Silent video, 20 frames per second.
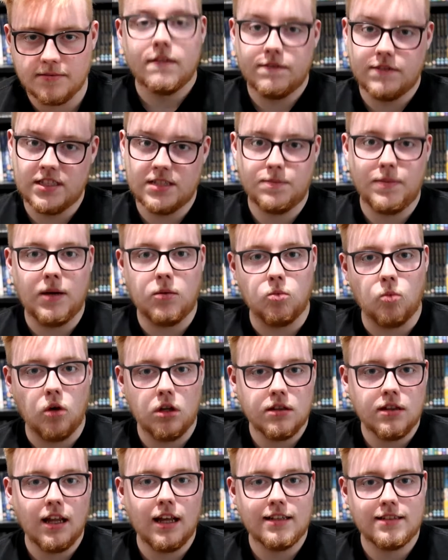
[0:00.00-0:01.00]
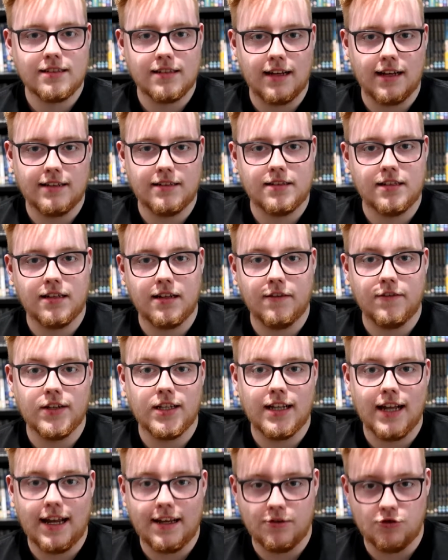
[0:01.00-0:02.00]
They spend one last night together
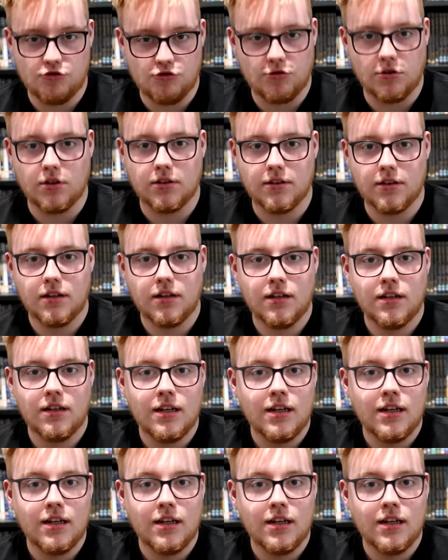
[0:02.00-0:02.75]
getting drunk.